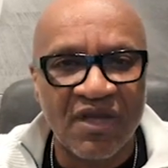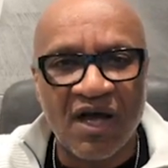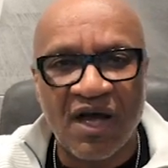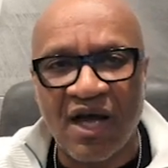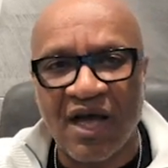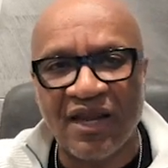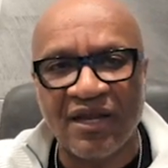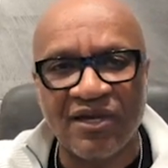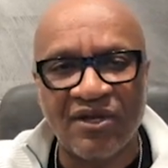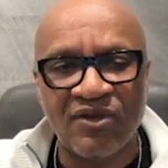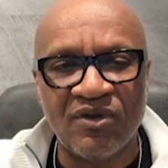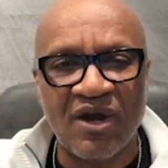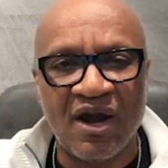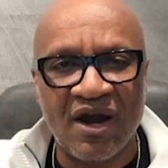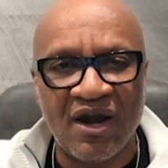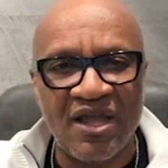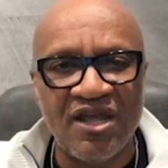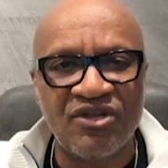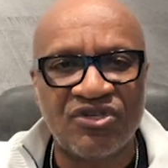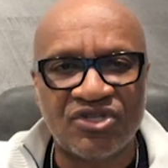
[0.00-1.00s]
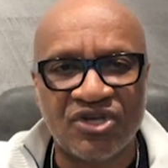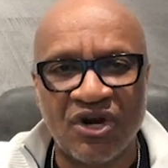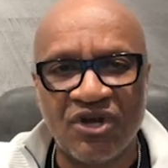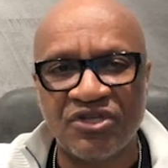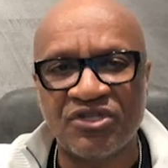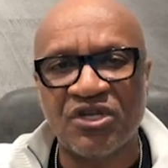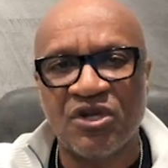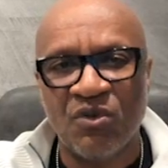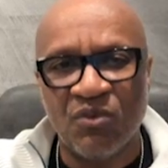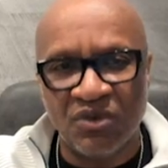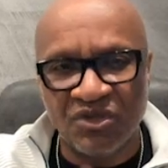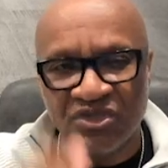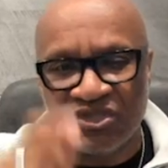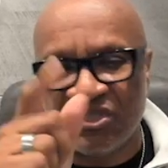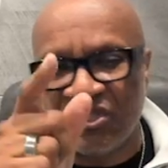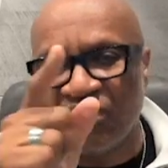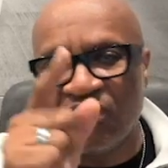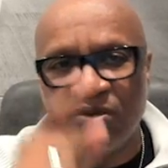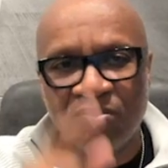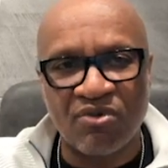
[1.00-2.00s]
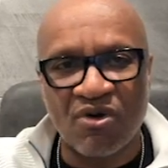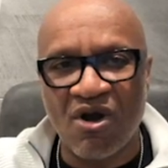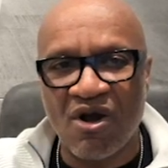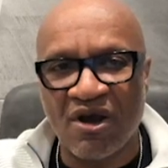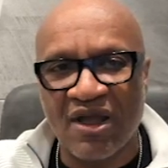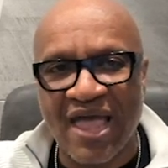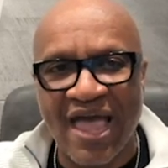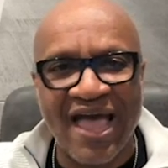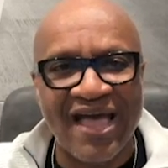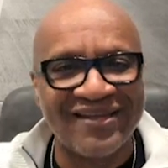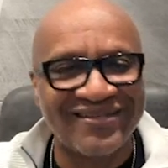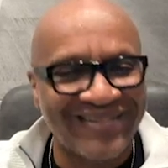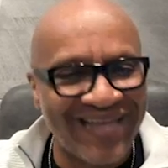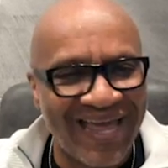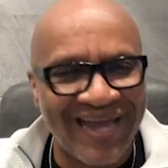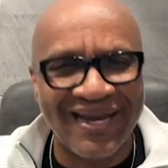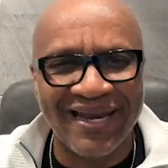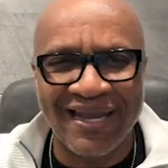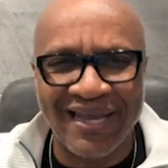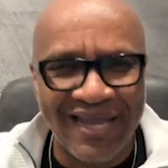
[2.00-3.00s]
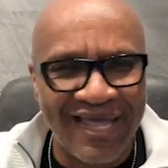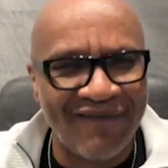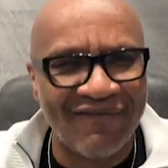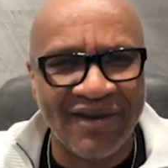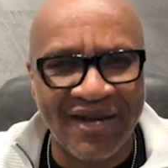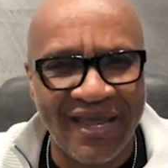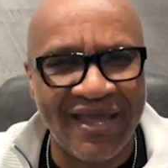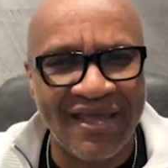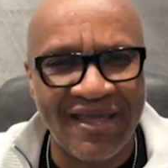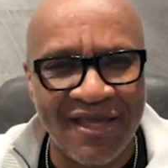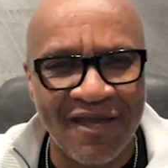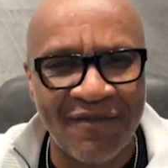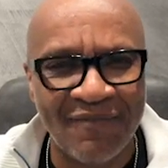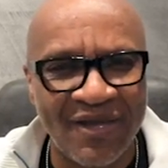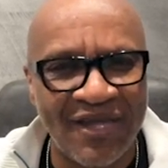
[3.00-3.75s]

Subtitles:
Hallelujah. Our e-church will still broadcast at 11 a.m.